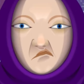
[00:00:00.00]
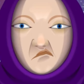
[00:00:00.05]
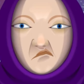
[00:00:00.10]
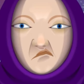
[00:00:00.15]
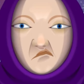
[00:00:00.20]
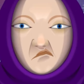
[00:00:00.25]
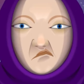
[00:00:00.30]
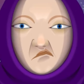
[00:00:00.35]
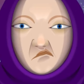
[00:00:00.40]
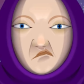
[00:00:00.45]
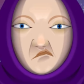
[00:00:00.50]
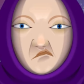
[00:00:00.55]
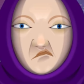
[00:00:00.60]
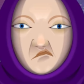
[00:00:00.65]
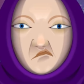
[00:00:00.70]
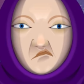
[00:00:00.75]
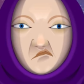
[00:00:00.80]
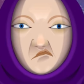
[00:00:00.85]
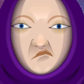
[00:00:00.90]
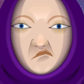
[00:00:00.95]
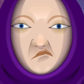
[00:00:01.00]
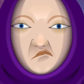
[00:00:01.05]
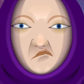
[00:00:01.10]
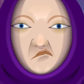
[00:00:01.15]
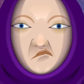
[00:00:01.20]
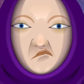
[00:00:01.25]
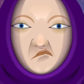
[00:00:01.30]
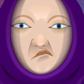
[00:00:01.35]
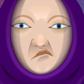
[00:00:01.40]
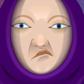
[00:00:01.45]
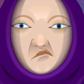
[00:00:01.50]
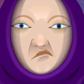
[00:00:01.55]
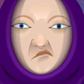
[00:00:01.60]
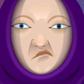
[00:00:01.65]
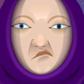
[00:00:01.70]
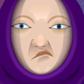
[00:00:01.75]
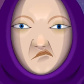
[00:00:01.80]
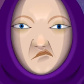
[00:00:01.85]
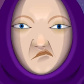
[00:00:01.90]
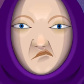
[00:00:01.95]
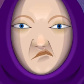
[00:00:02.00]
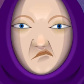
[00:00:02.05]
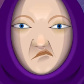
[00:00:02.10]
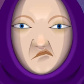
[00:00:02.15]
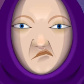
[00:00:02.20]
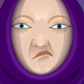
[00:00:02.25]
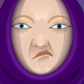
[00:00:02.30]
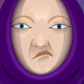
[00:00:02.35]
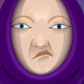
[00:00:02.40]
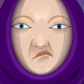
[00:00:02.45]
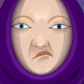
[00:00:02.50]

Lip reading: Nobody speaks.